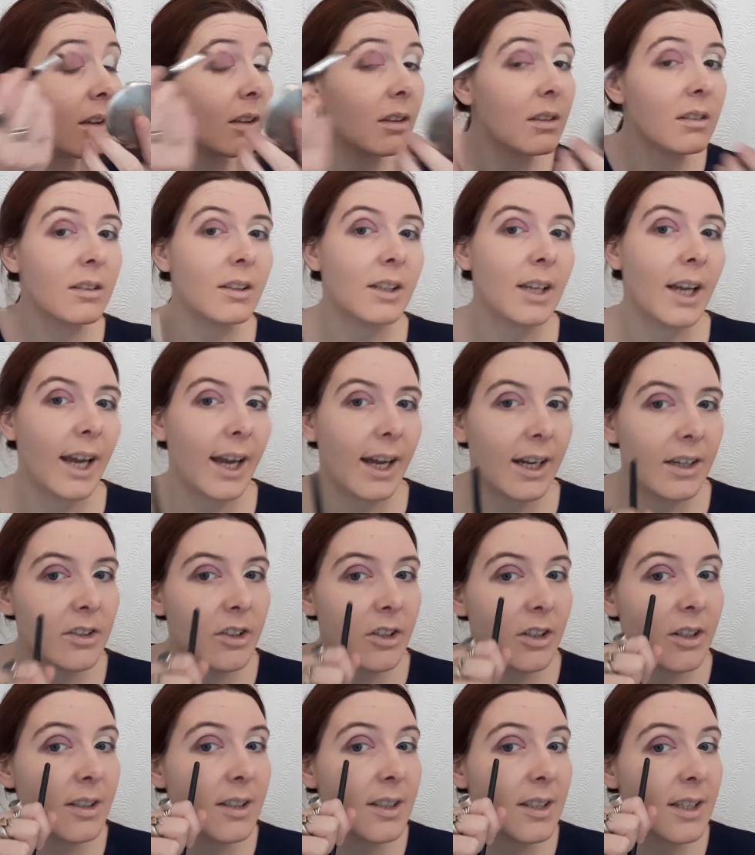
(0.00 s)
So yeah, as
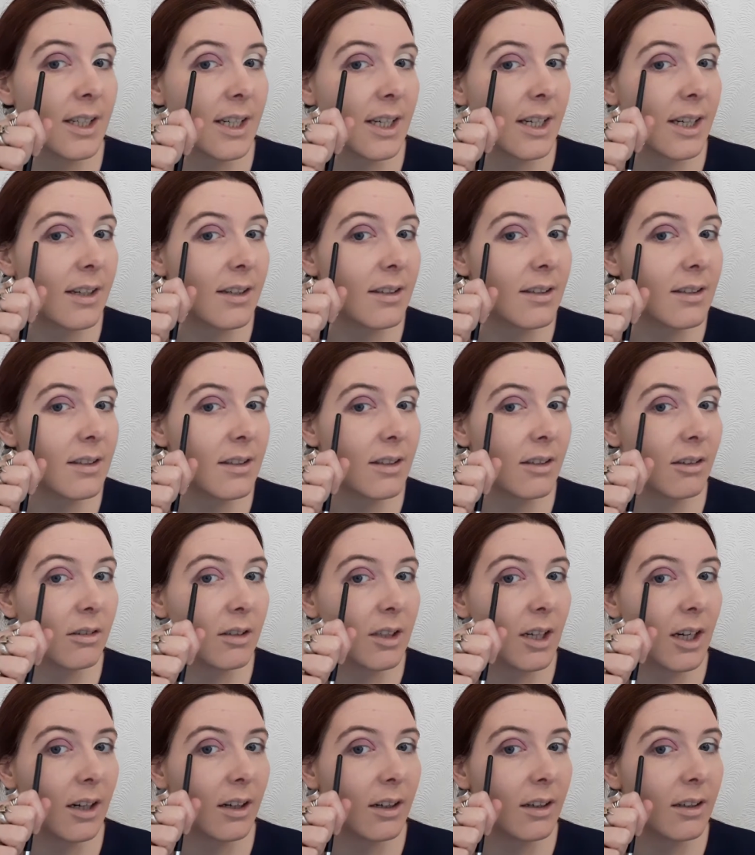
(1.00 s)
you can see, it's still
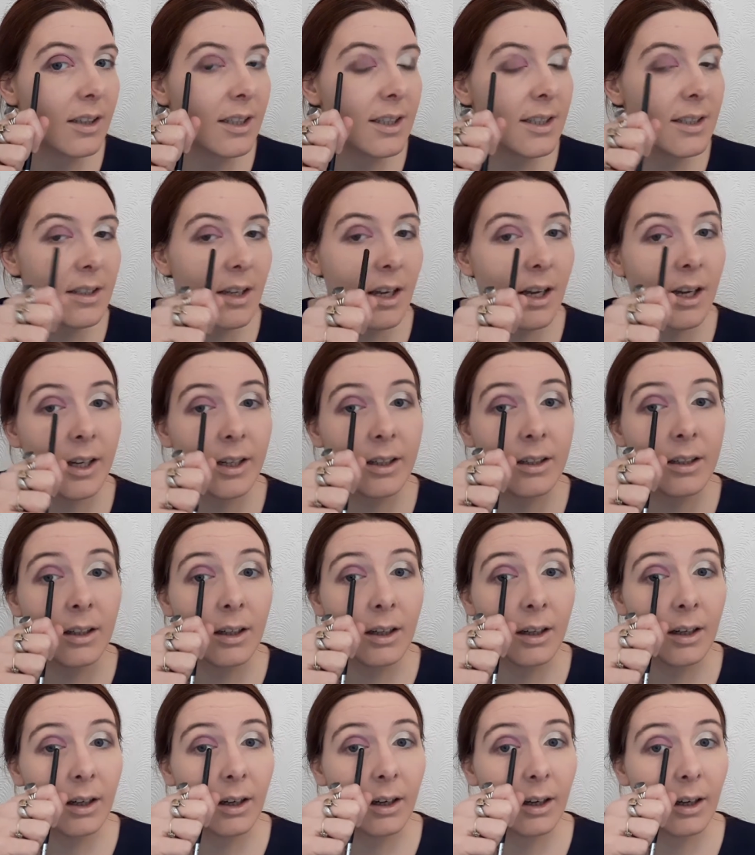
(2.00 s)
darker this side
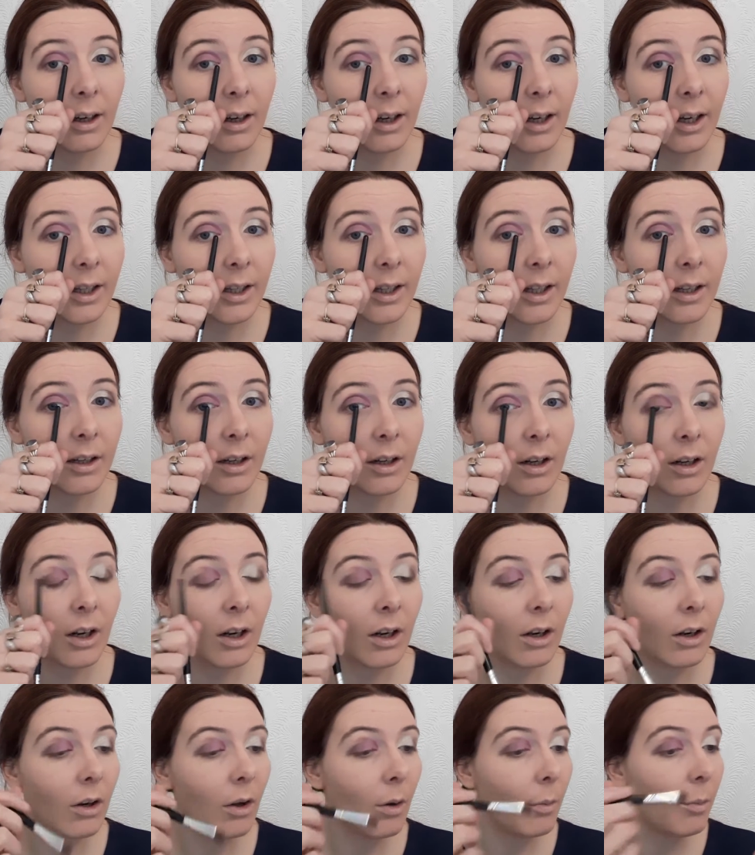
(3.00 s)
and then a
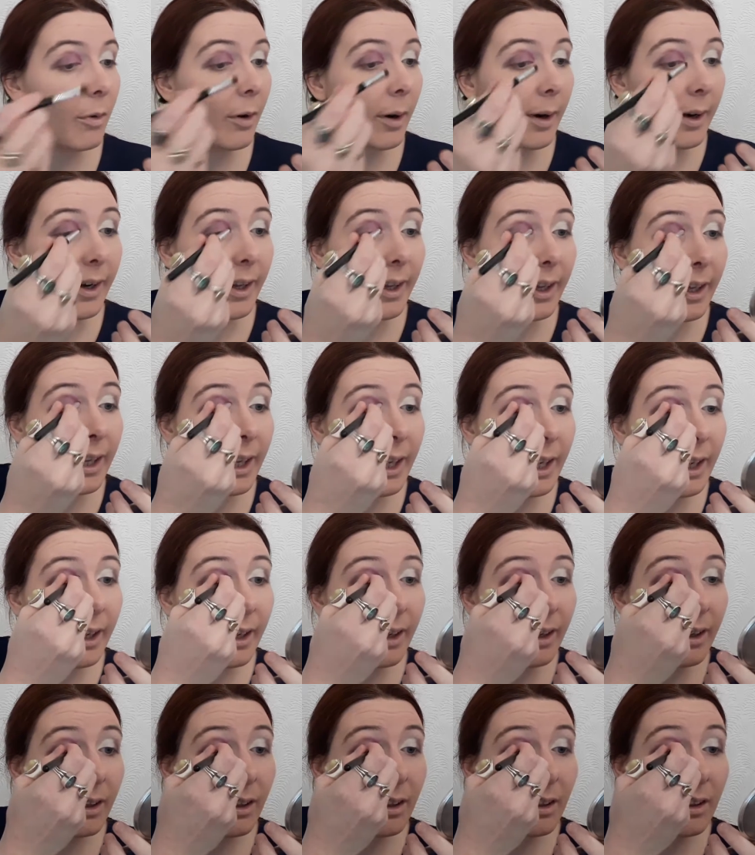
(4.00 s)
lot brighter
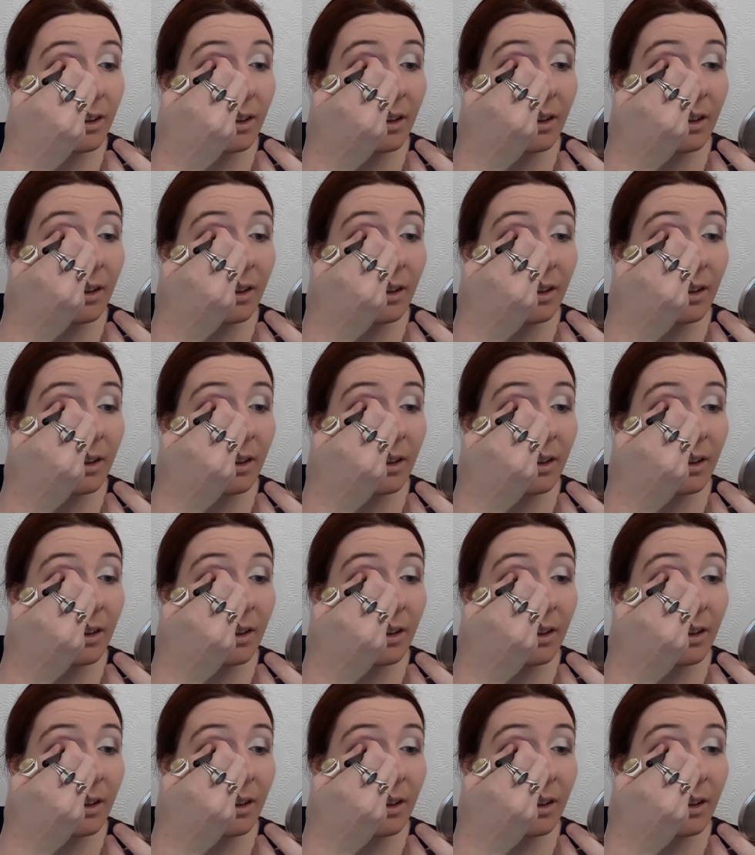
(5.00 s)
here.